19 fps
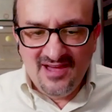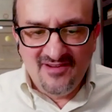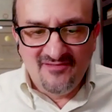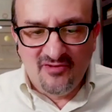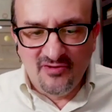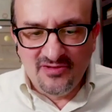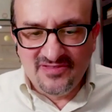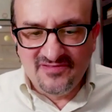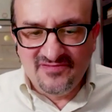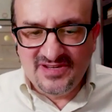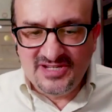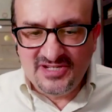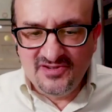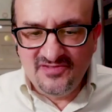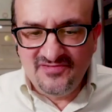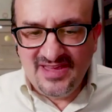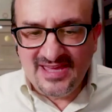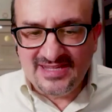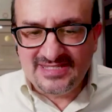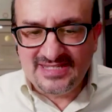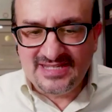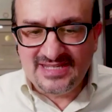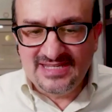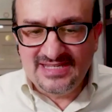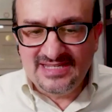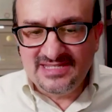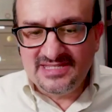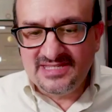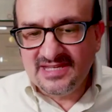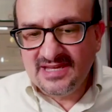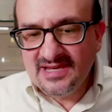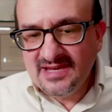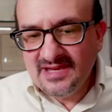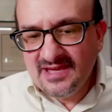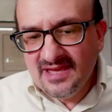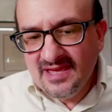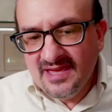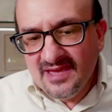For the Vishnyovetskis,
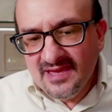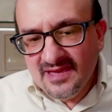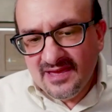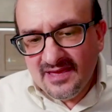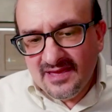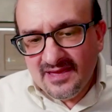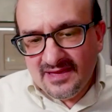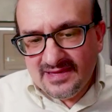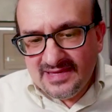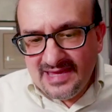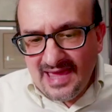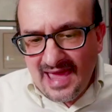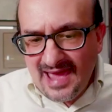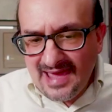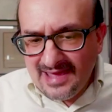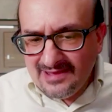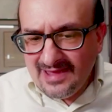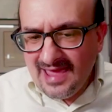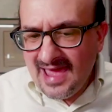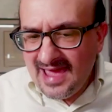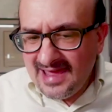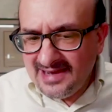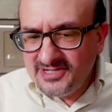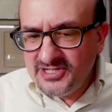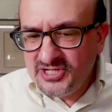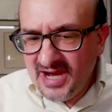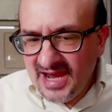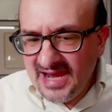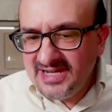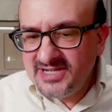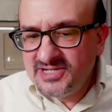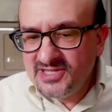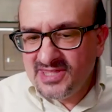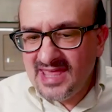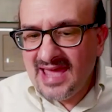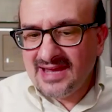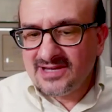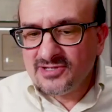had
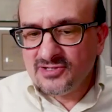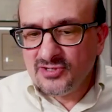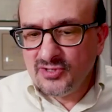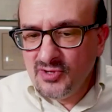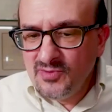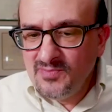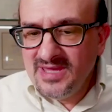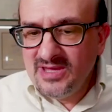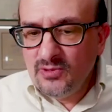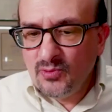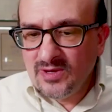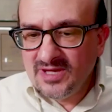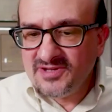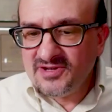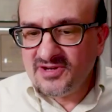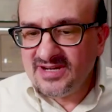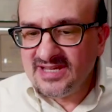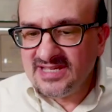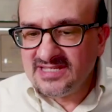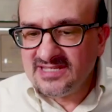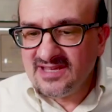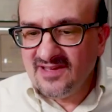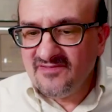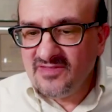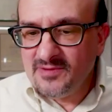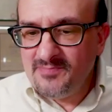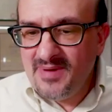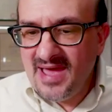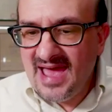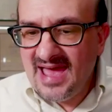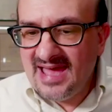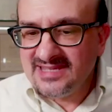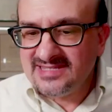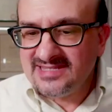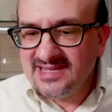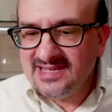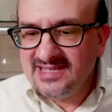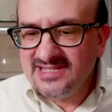changed that gloomy wilderness of the
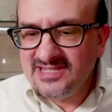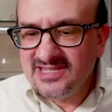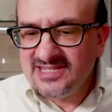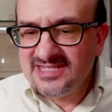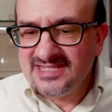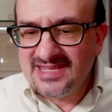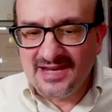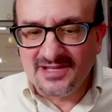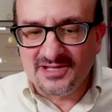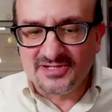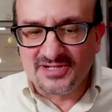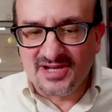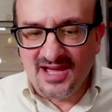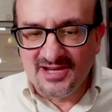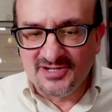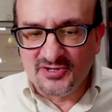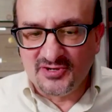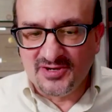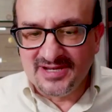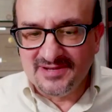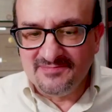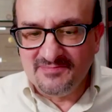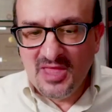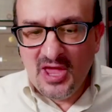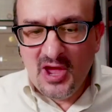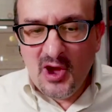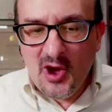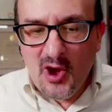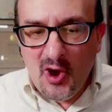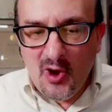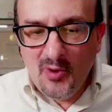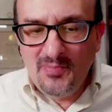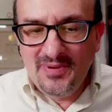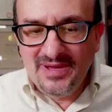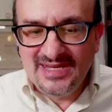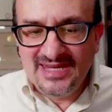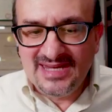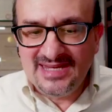past into settled country,
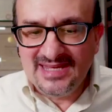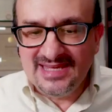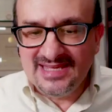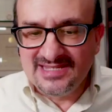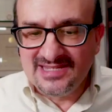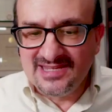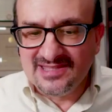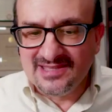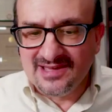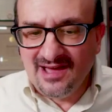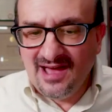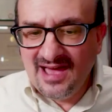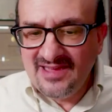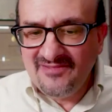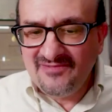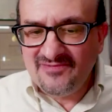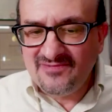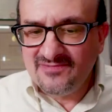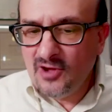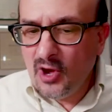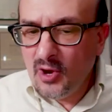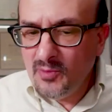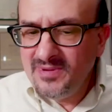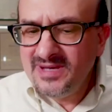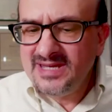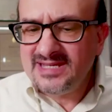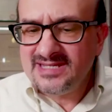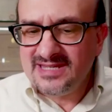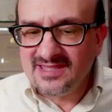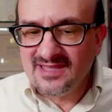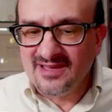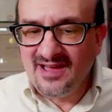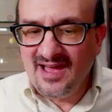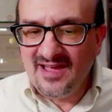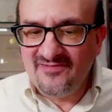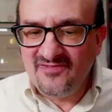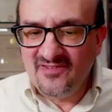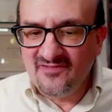opened it into the life, opened it to the
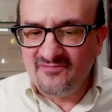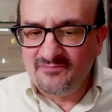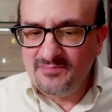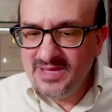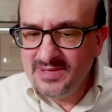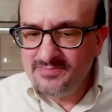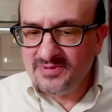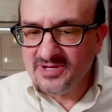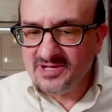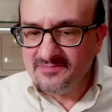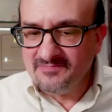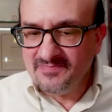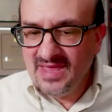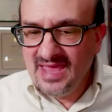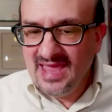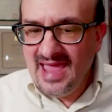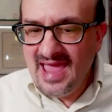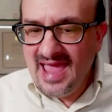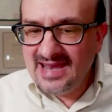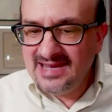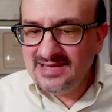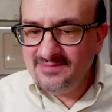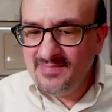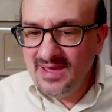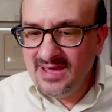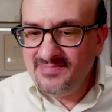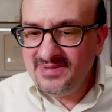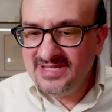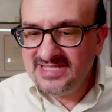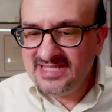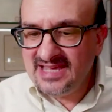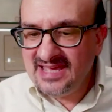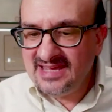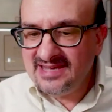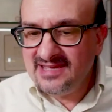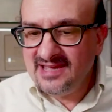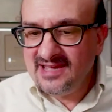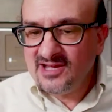life of people, and it may be
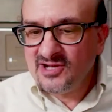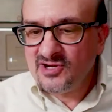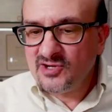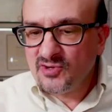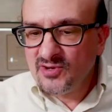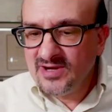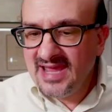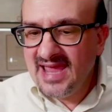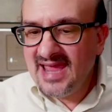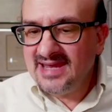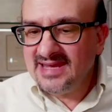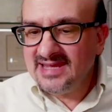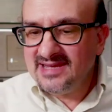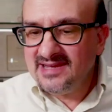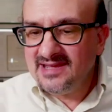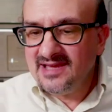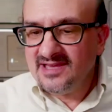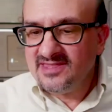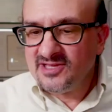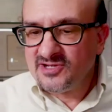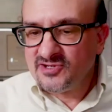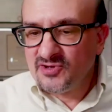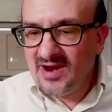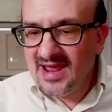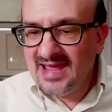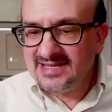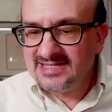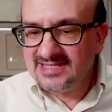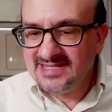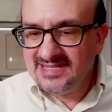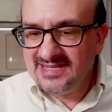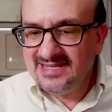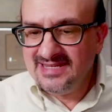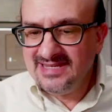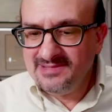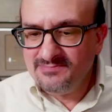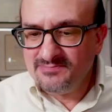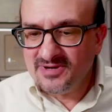said created the Trans
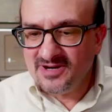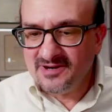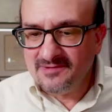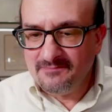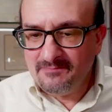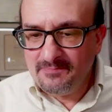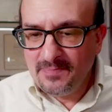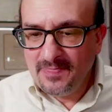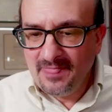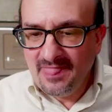Dnieper.